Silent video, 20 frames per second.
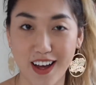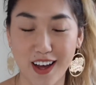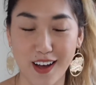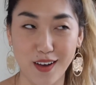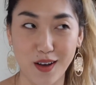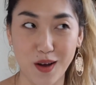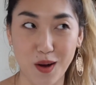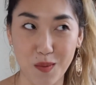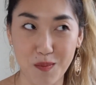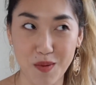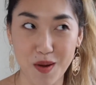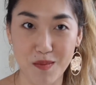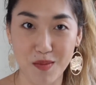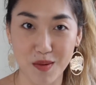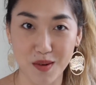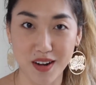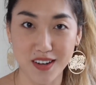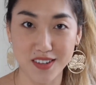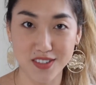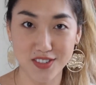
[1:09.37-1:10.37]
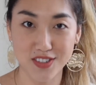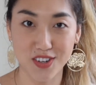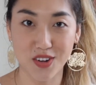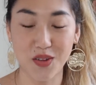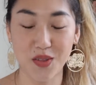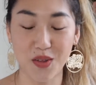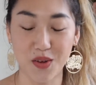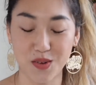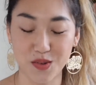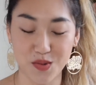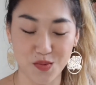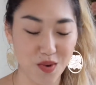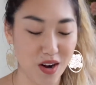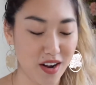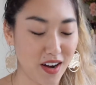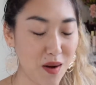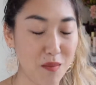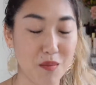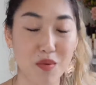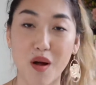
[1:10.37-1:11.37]
I hope I pronounced all those
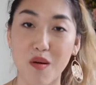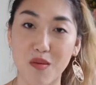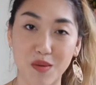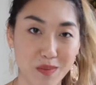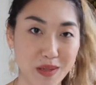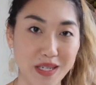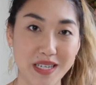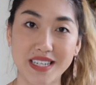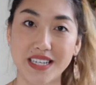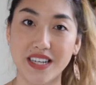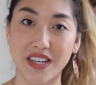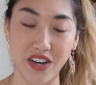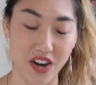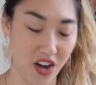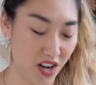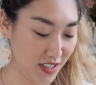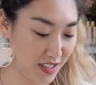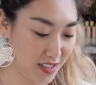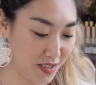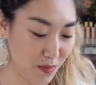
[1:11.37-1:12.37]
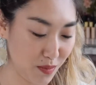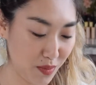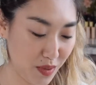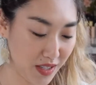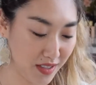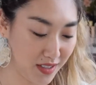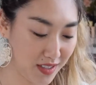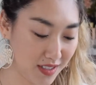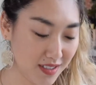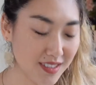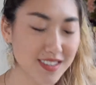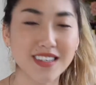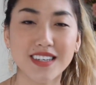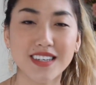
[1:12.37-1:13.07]
right. I probably did not, but